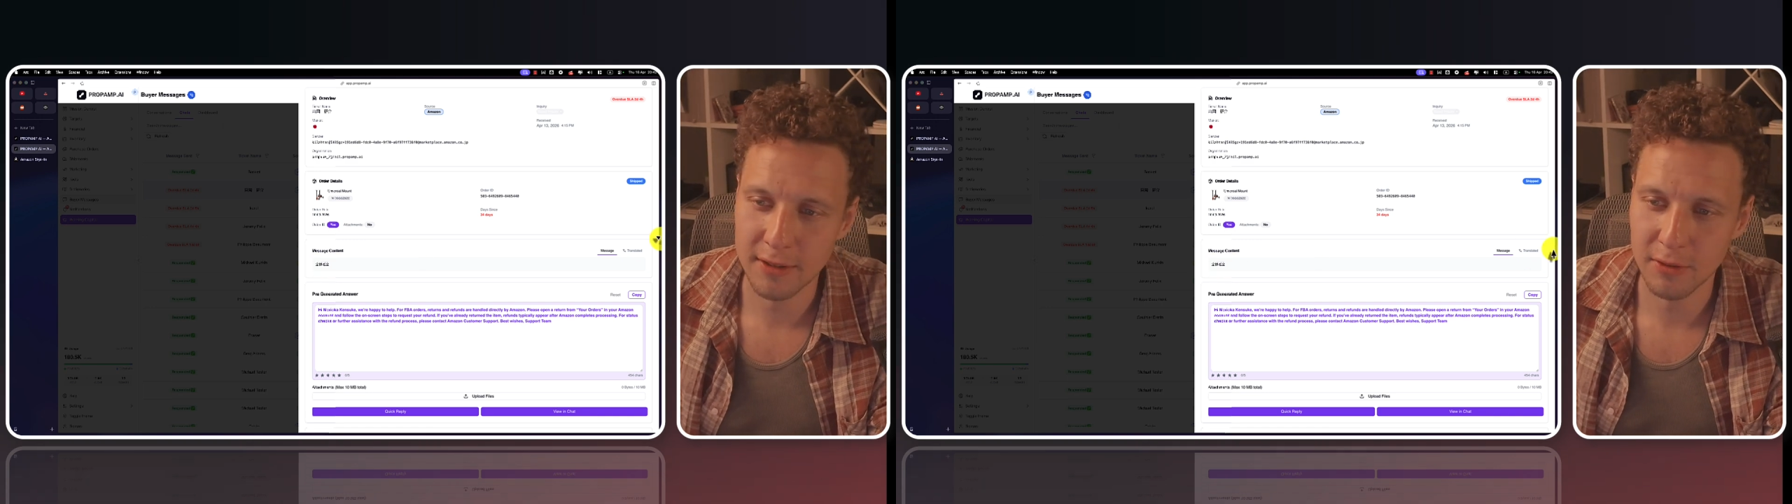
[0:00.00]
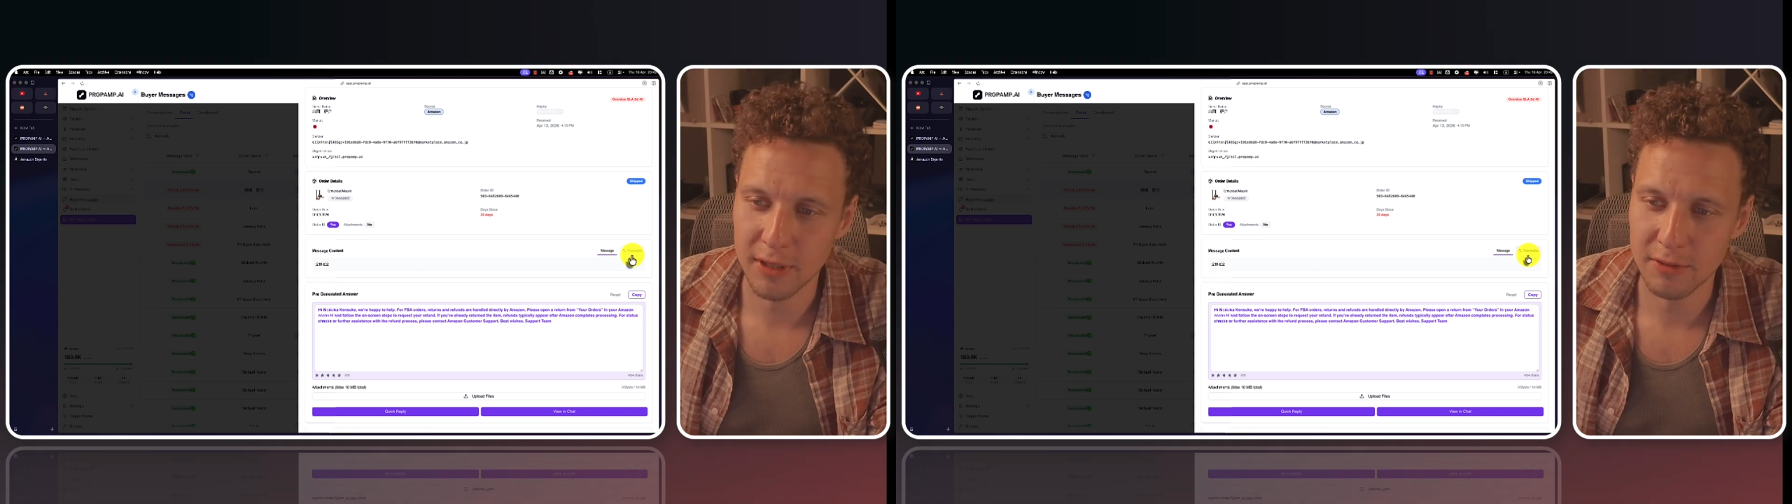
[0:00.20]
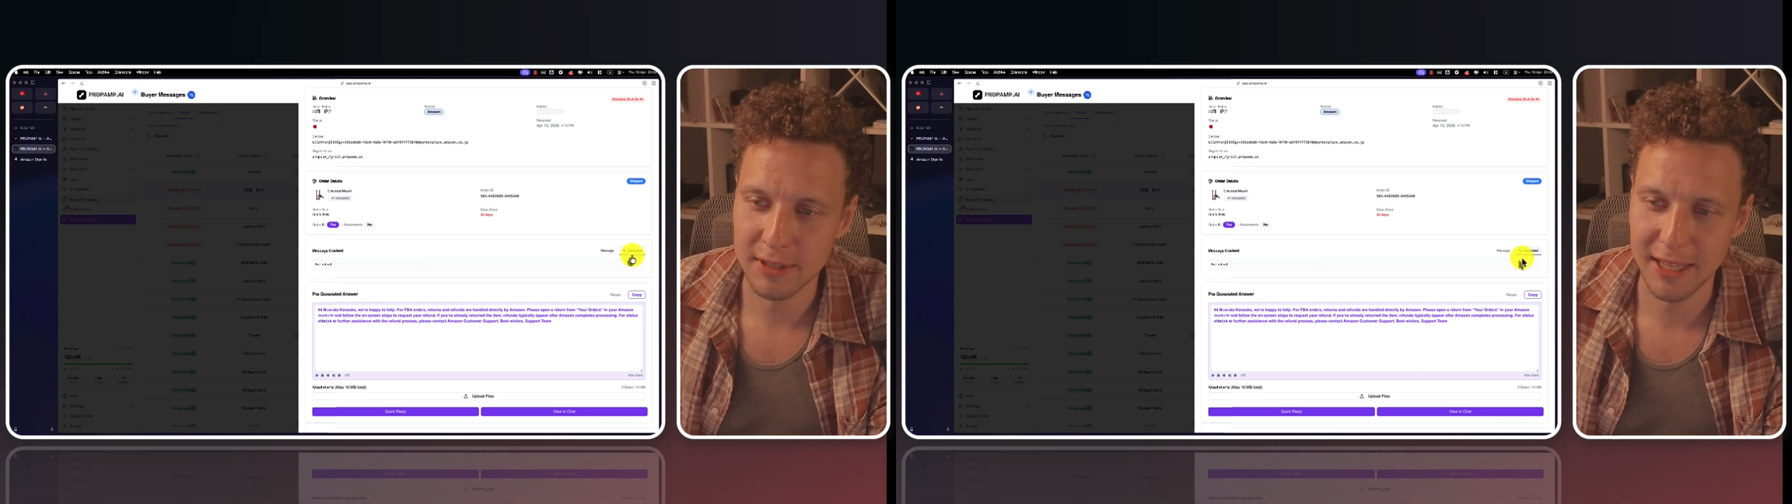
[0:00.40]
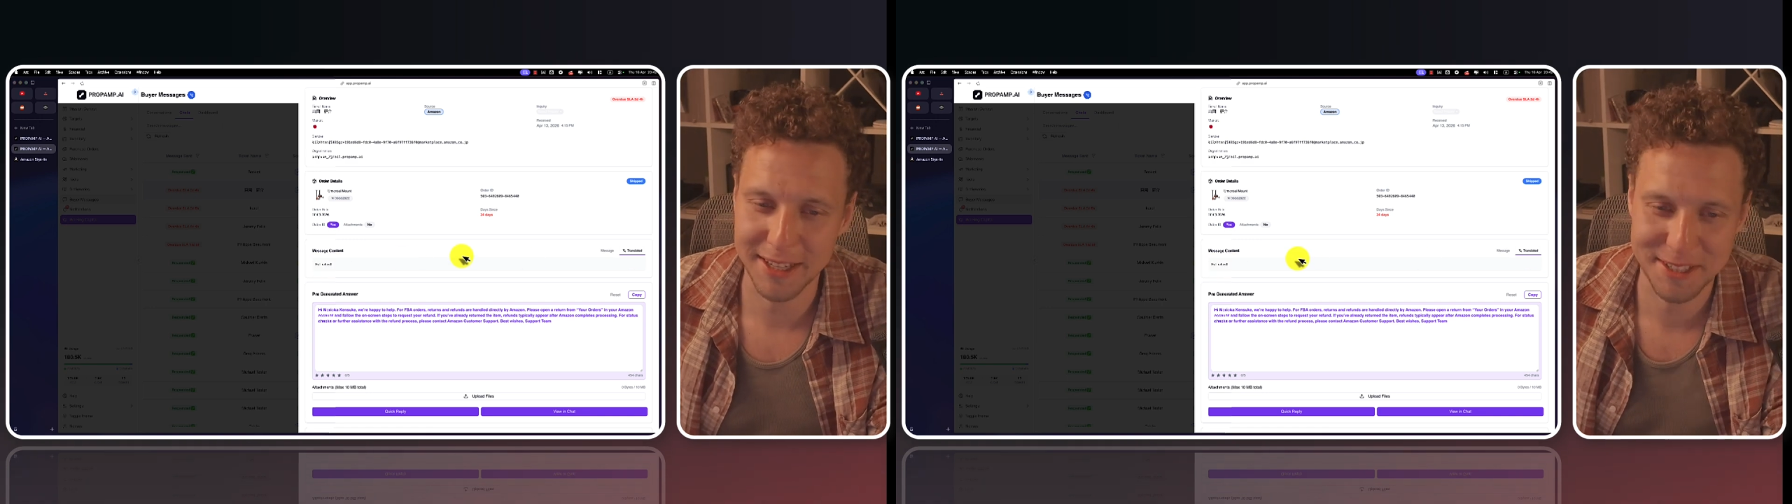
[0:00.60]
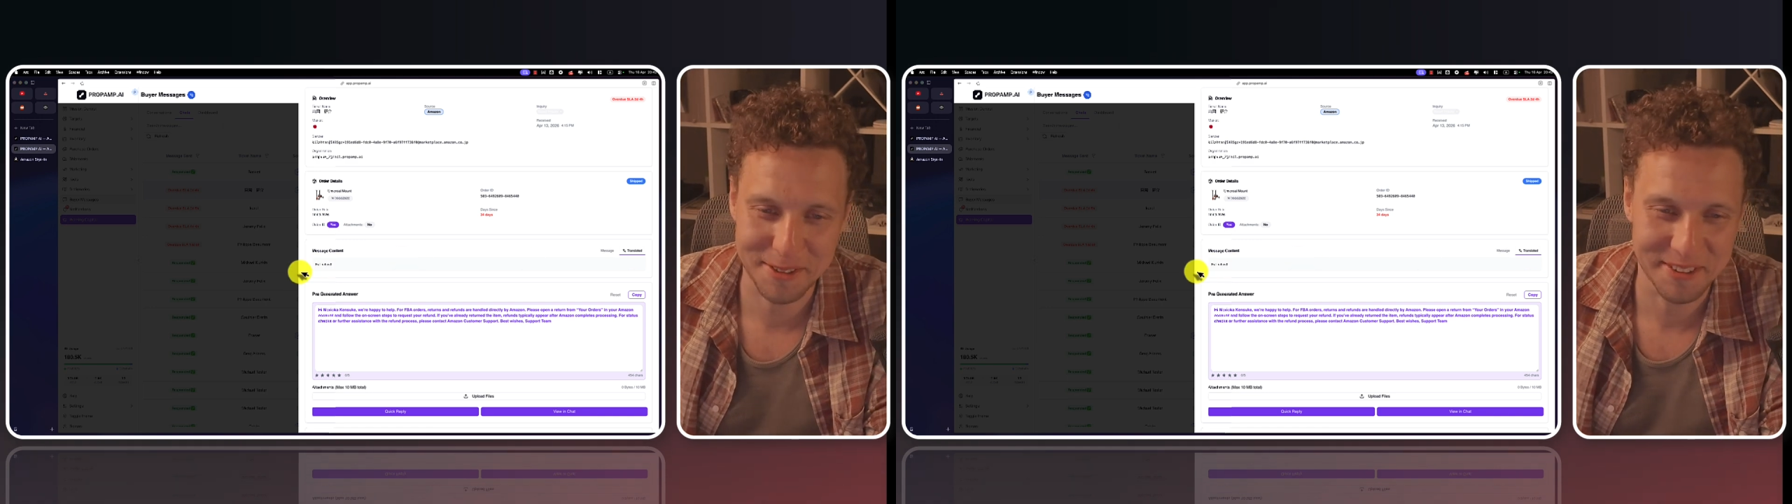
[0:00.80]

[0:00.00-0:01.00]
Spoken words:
so the translation